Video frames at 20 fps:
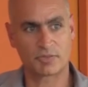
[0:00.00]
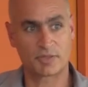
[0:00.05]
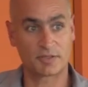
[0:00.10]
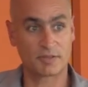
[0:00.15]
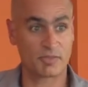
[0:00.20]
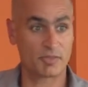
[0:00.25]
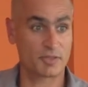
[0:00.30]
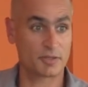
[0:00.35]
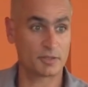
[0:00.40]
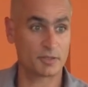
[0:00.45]

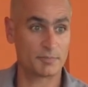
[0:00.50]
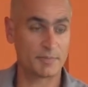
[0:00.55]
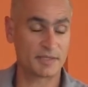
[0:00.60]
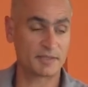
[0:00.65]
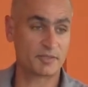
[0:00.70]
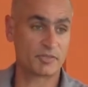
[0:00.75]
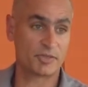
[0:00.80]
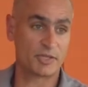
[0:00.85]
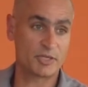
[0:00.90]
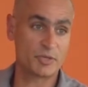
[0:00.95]
statistical
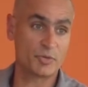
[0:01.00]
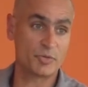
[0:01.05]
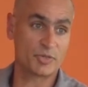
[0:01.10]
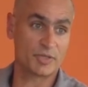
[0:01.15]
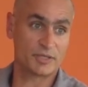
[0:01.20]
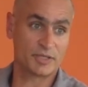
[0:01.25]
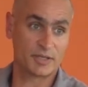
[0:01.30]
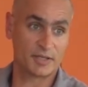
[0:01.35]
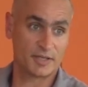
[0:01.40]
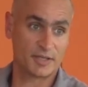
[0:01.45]
methods they use
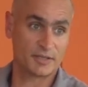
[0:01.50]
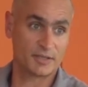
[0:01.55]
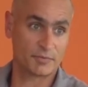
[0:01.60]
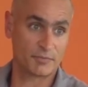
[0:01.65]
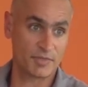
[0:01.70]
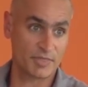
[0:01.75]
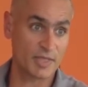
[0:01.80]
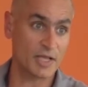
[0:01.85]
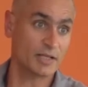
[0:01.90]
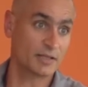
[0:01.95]
in the
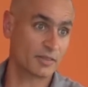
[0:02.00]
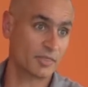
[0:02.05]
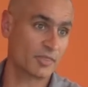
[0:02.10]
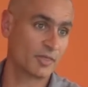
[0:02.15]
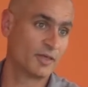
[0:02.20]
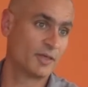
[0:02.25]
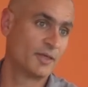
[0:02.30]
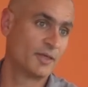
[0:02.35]
results?